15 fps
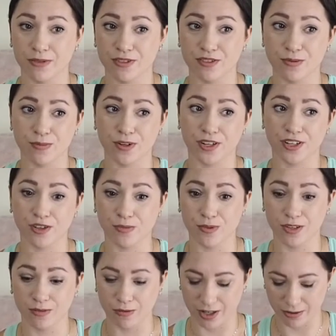super
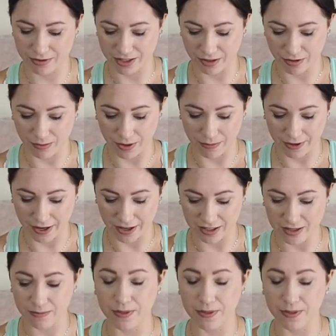humid when I was there with my parents,